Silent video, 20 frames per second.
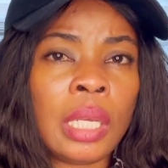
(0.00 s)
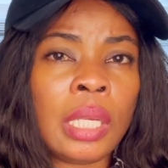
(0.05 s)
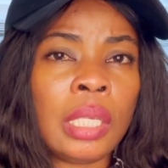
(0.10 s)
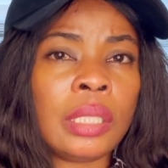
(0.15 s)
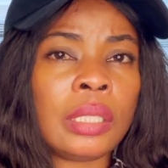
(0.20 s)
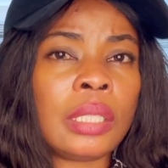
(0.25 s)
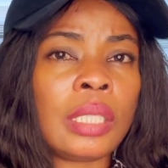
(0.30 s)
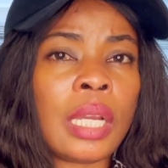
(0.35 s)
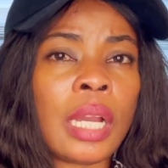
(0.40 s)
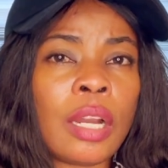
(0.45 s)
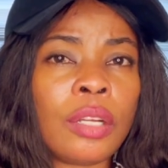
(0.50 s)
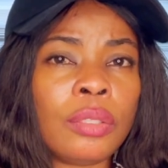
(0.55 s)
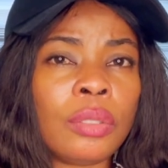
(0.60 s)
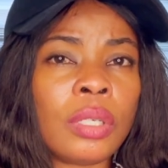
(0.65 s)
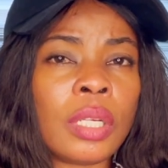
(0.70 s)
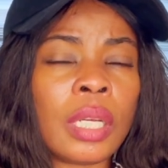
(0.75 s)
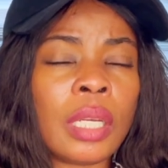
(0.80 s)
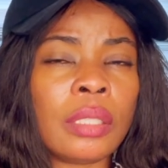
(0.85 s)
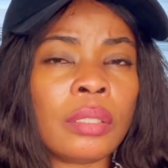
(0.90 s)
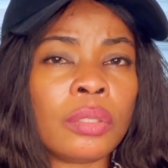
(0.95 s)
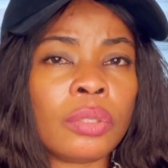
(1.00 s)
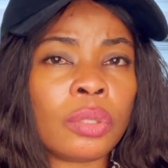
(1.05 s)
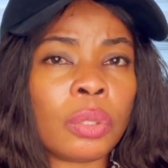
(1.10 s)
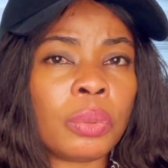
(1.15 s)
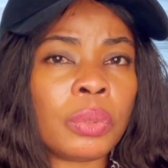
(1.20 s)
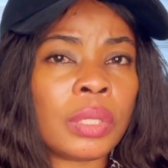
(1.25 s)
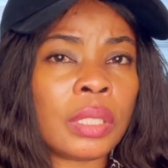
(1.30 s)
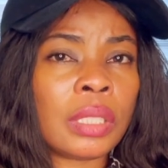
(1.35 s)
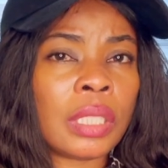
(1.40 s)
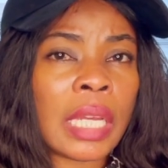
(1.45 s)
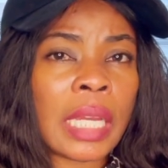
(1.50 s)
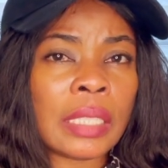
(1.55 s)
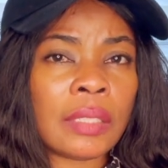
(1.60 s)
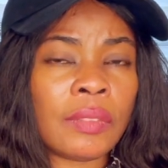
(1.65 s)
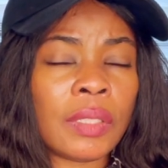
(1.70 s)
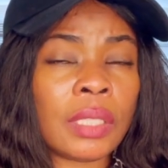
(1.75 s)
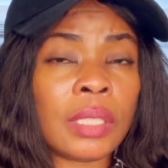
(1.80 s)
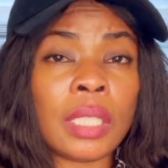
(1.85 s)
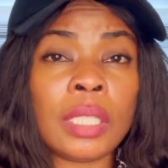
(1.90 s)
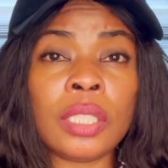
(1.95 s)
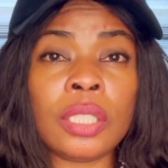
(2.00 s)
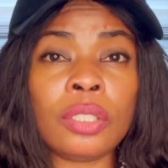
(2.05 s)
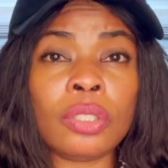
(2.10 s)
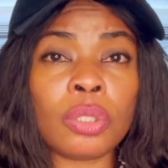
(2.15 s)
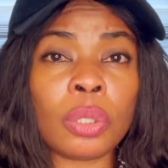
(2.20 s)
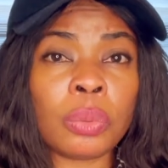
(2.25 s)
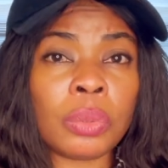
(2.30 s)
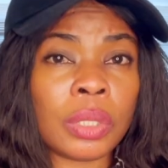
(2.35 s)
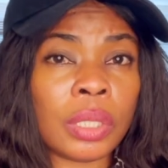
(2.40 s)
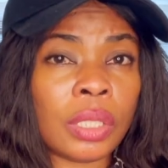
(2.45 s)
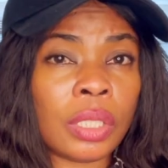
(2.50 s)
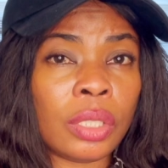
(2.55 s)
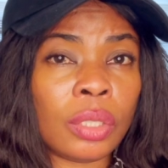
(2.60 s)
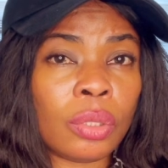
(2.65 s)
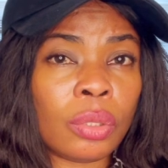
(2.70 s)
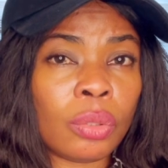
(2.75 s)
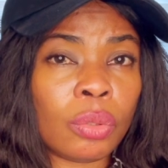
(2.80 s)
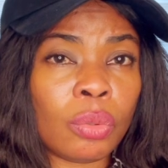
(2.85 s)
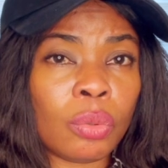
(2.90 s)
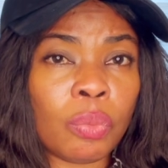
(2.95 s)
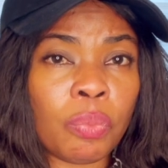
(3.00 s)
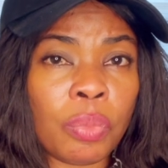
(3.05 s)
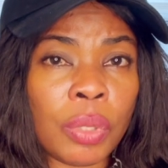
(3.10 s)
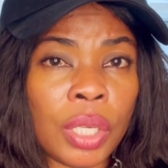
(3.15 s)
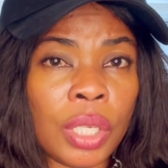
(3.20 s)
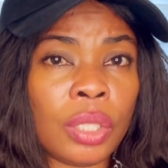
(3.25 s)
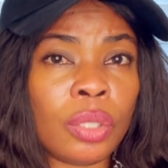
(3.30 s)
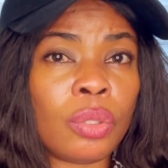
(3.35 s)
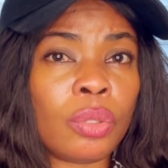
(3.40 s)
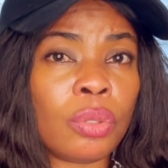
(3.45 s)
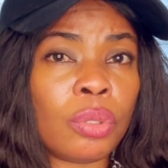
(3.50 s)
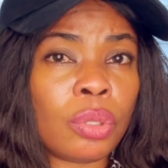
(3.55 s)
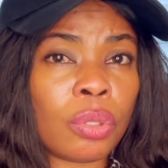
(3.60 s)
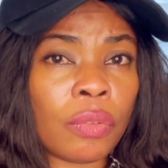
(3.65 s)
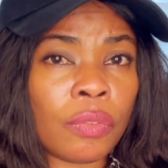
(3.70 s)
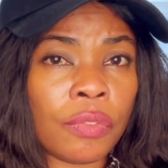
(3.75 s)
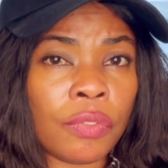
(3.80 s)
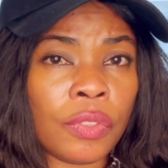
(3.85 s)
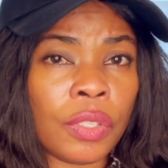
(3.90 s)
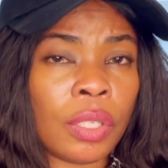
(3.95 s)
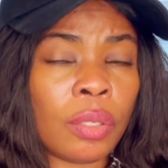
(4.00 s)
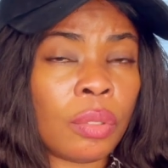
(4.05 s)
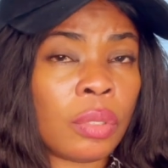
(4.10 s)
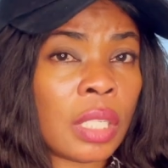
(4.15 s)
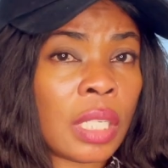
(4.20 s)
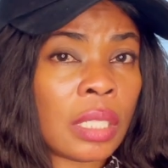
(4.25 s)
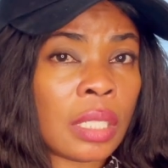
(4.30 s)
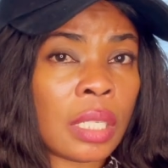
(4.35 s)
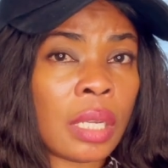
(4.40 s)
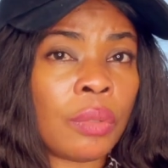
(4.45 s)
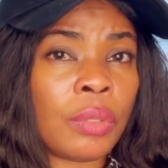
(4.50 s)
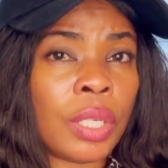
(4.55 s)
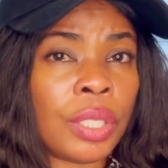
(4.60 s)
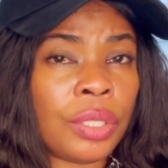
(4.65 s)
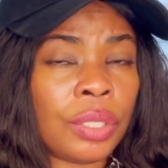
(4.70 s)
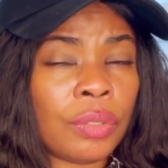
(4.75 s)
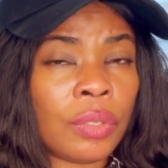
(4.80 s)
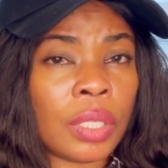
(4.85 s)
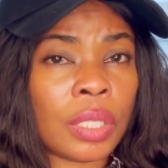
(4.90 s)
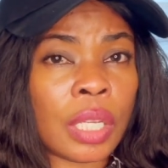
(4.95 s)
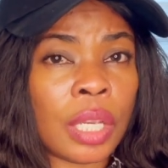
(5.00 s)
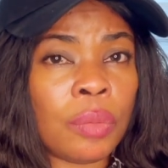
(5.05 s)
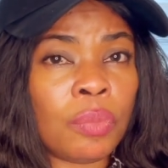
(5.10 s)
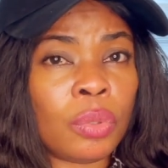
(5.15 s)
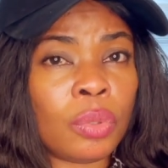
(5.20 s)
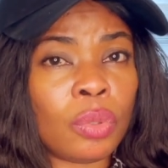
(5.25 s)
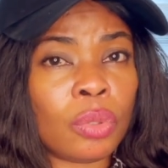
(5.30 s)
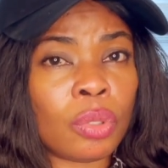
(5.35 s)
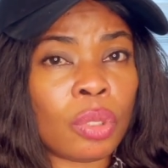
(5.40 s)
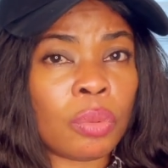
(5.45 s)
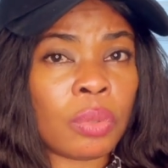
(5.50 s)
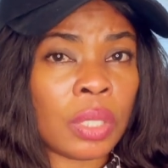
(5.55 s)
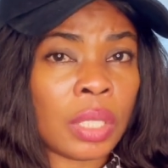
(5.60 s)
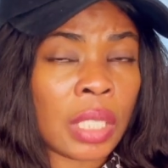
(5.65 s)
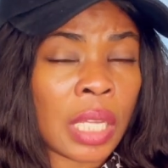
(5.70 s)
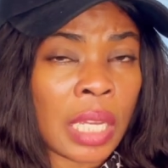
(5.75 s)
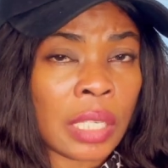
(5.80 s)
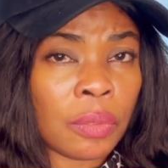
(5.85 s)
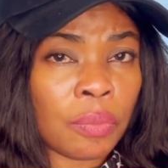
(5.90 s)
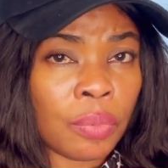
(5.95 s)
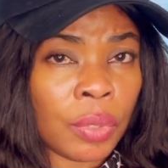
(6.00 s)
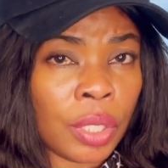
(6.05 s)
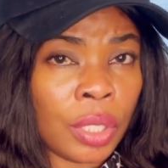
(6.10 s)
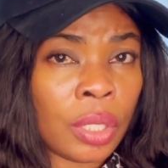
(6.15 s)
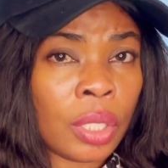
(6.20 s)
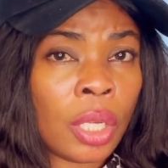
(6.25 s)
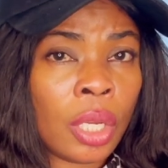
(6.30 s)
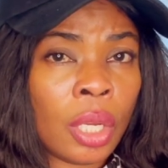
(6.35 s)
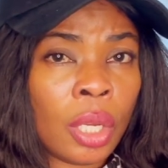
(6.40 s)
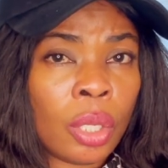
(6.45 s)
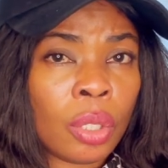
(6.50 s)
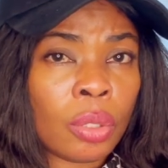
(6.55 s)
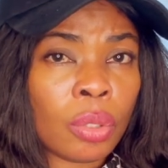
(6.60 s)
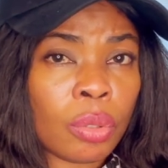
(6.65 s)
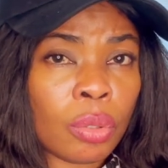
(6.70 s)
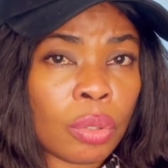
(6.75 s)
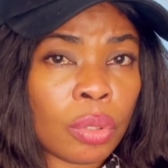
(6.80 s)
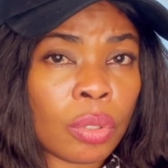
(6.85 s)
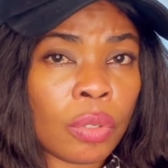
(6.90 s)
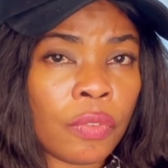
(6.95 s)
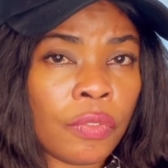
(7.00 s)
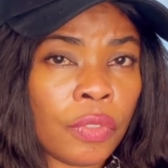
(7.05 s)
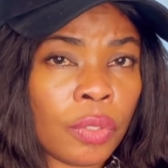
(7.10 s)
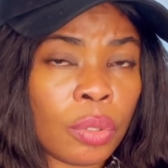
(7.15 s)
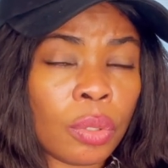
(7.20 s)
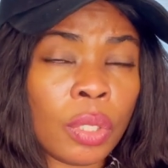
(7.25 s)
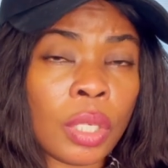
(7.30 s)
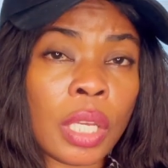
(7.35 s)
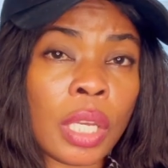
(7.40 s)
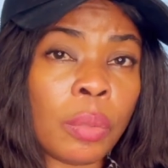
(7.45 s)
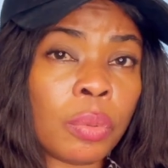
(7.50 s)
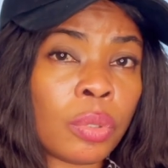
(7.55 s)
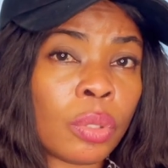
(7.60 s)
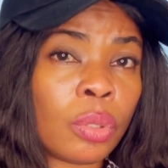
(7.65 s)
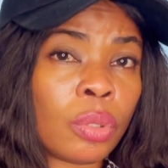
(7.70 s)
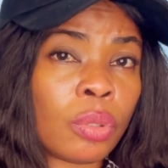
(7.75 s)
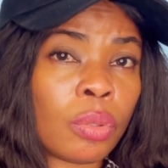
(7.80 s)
see how you can subsidize, if there's any subsidies to paying tuition fee, because that is how Nigerians are able to subsidize paying tuition fee. So it helps us